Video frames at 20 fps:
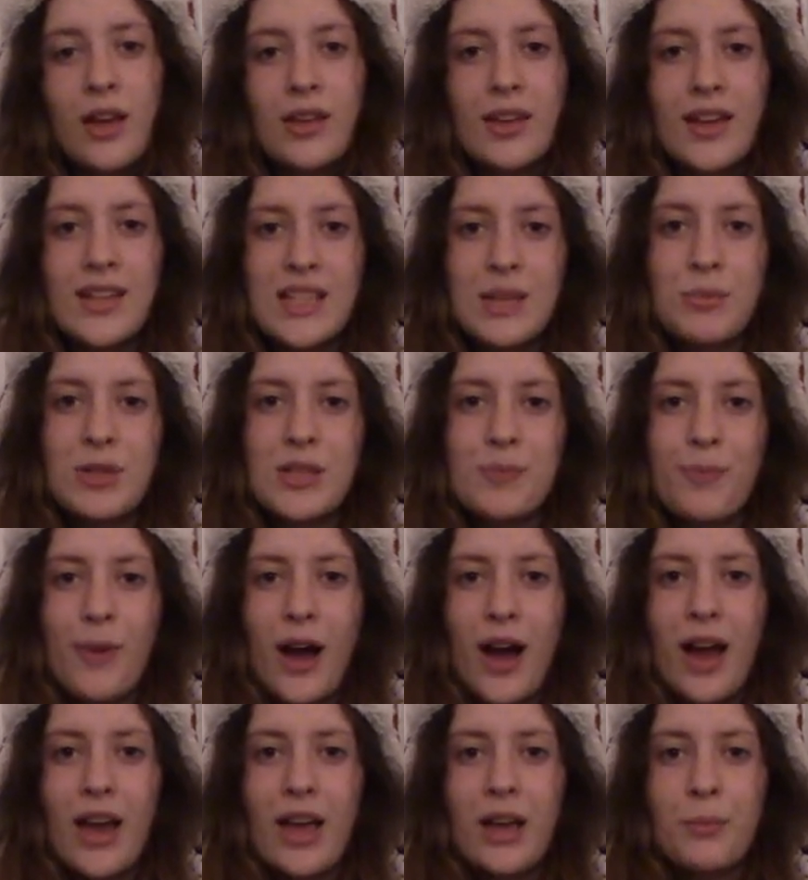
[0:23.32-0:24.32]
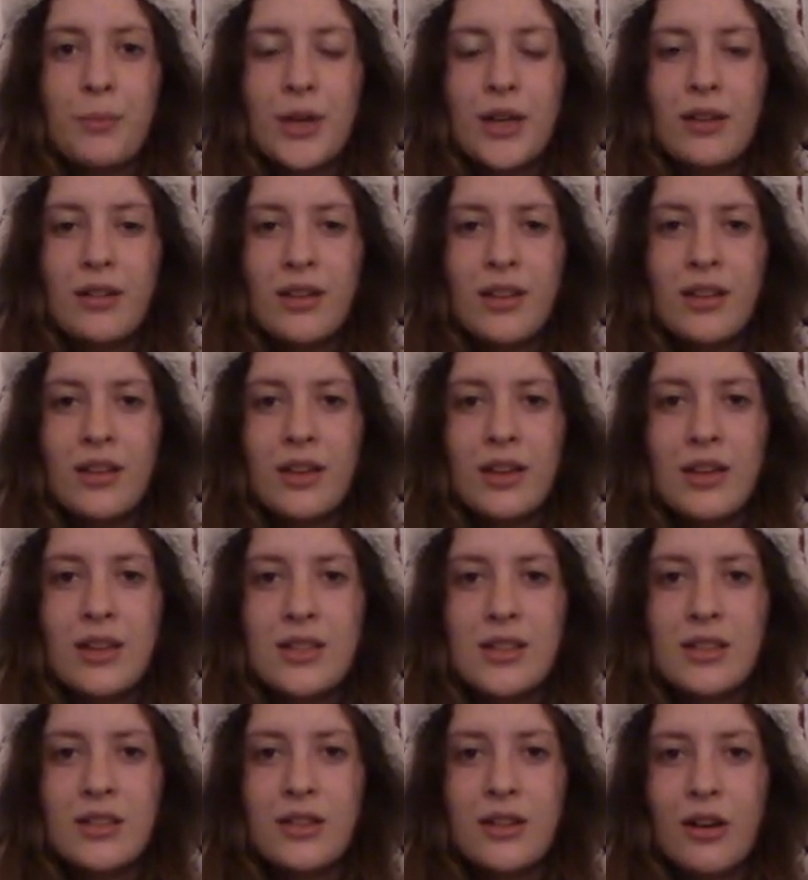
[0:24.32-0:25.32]
Yes, I'm a spy, and being a little
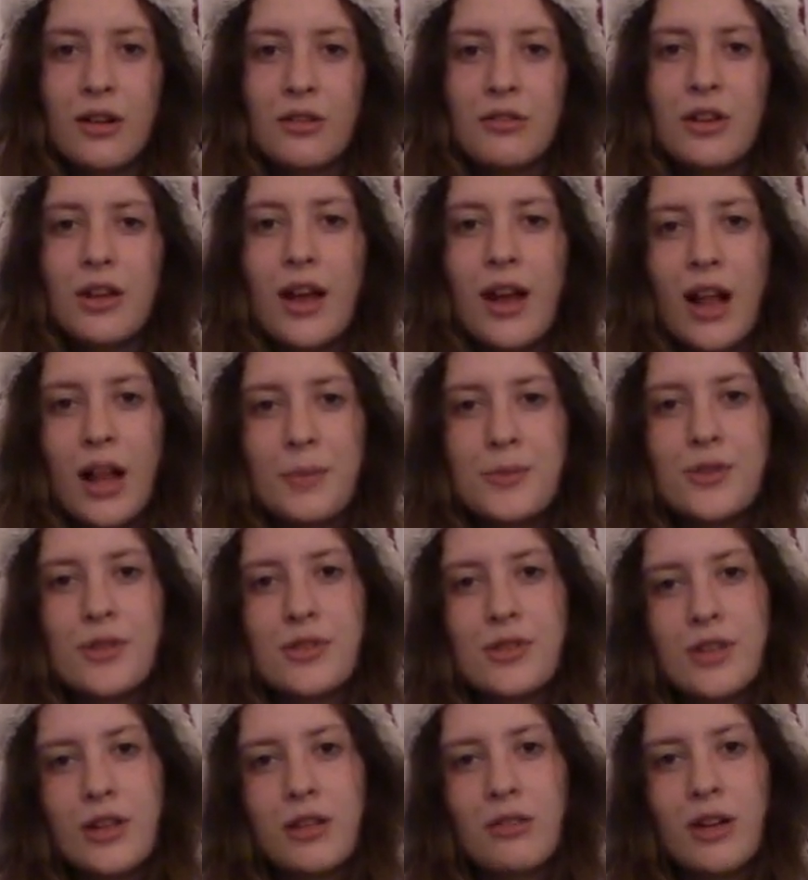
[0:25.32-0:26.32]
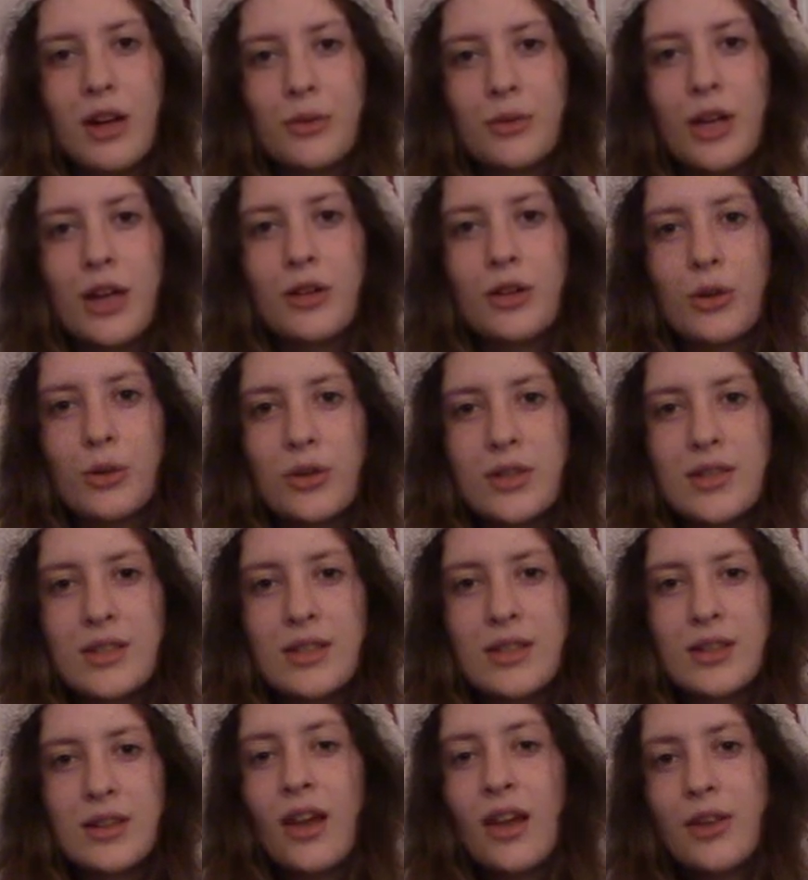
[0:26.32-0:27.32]
innocent girl really helps to sneak around
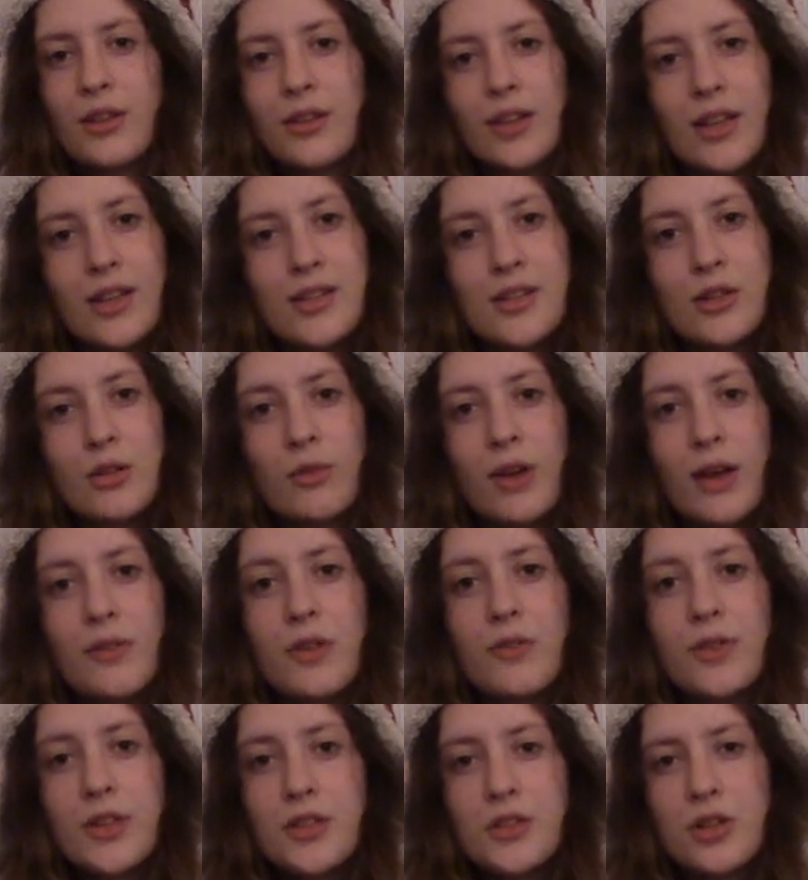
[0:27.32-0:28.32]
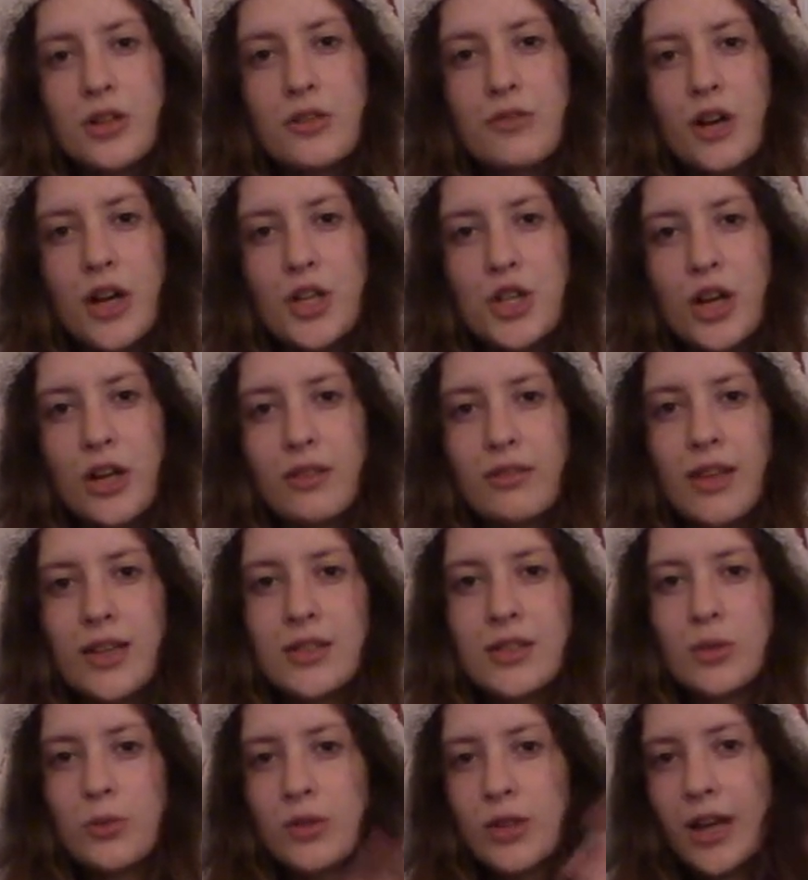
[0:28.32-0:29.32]
unnoticed. You can't survive a winter in Russia
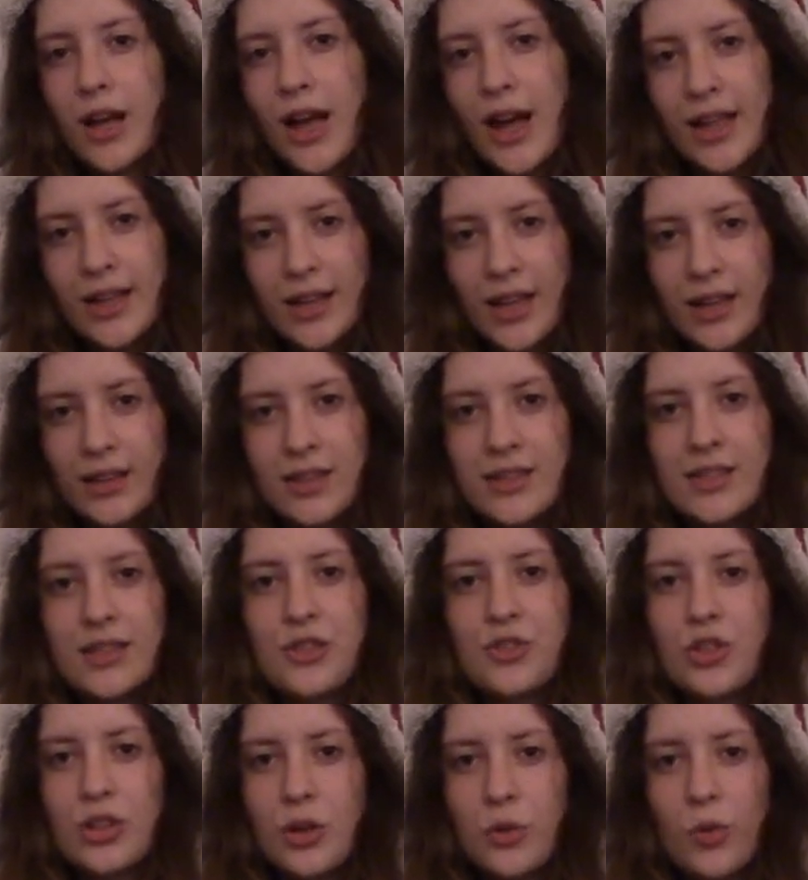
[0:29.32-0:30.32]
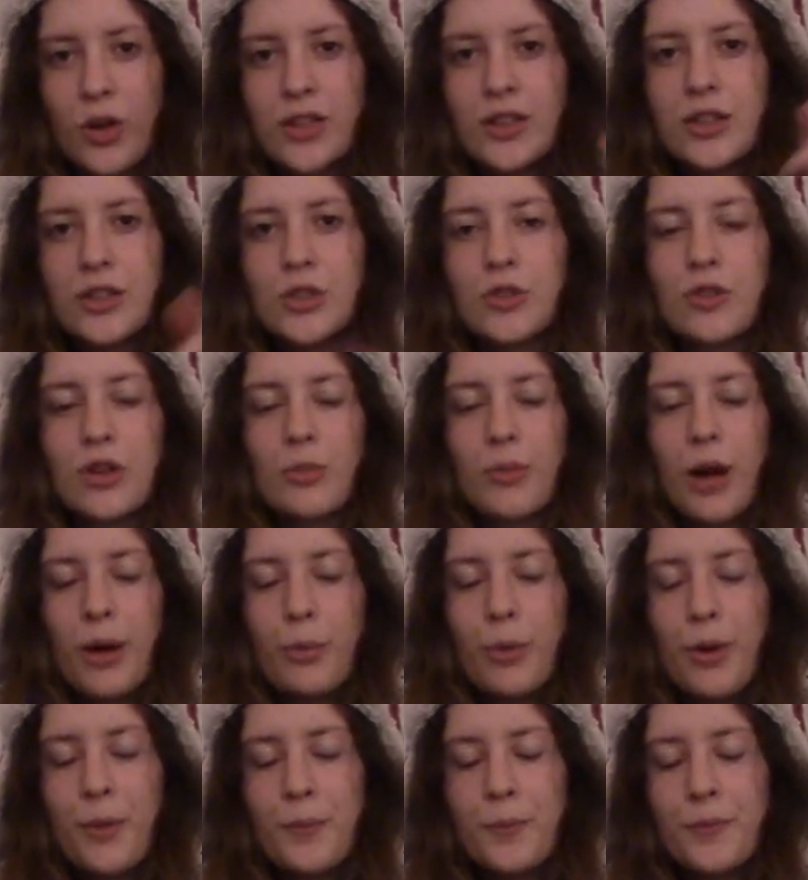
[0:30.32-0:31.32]
unless you wear a hat like this and drink vodka to warm
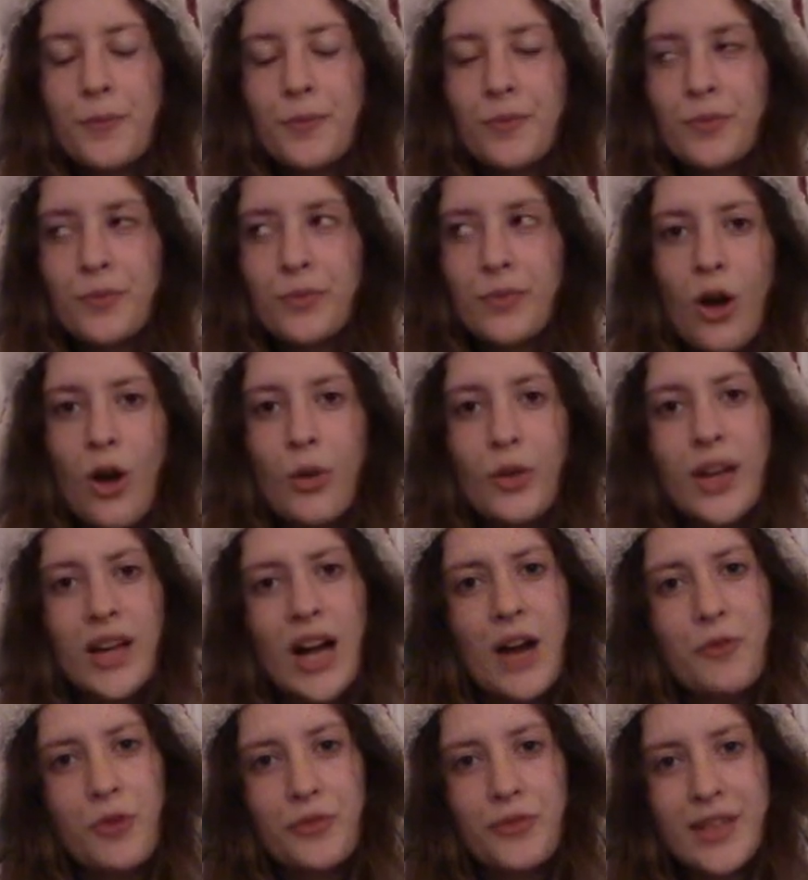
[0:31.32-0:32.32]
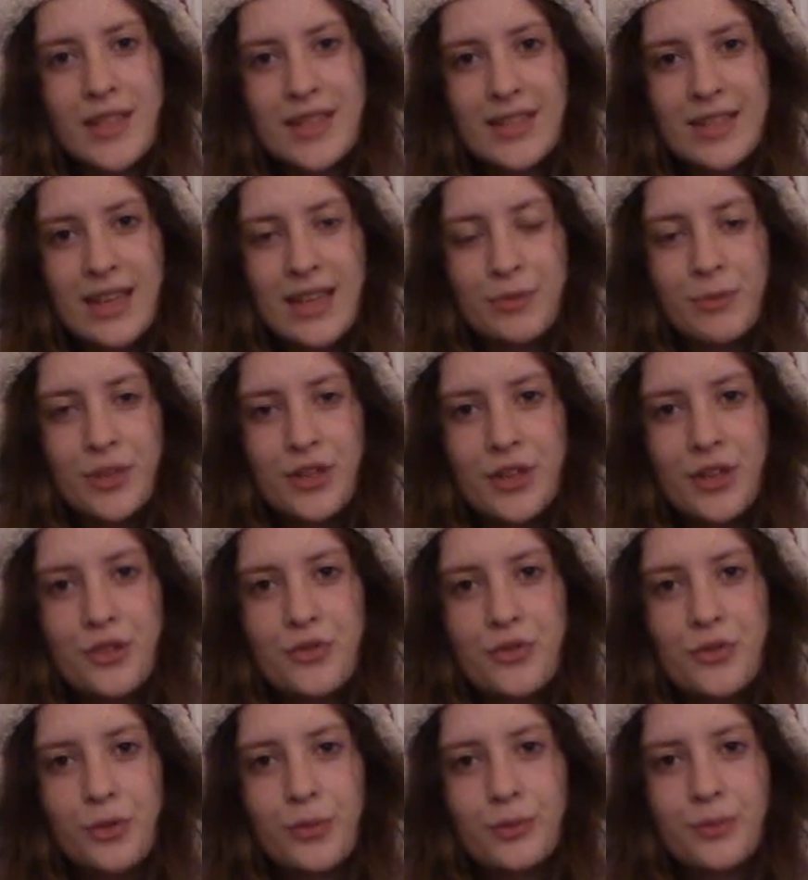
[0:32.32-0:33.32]
up. Only half of these statements are
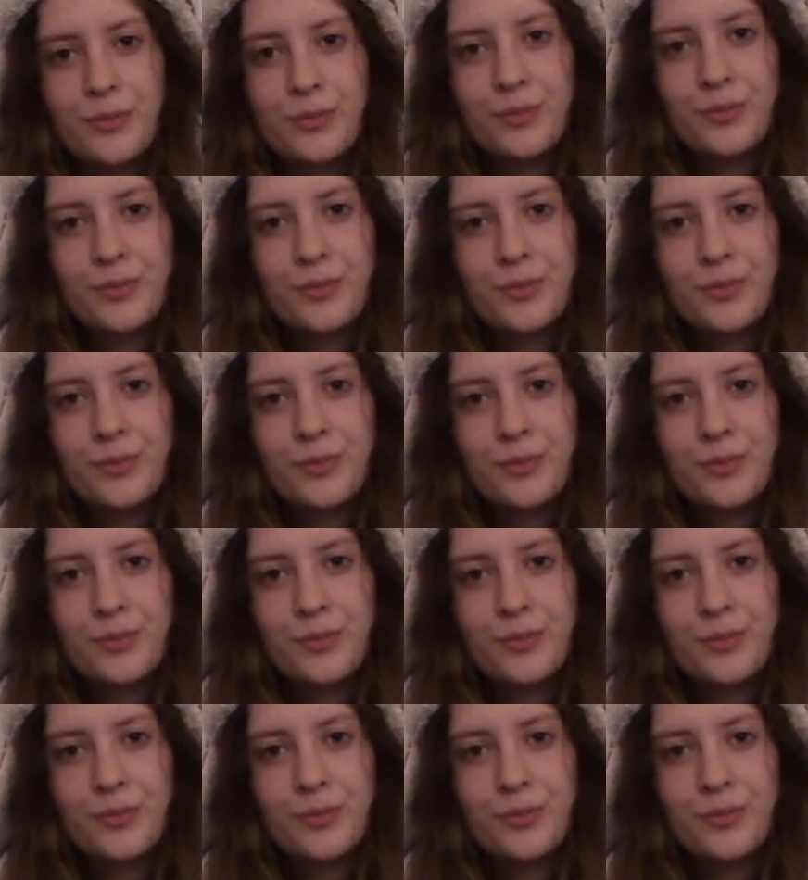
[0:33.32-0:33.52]
true.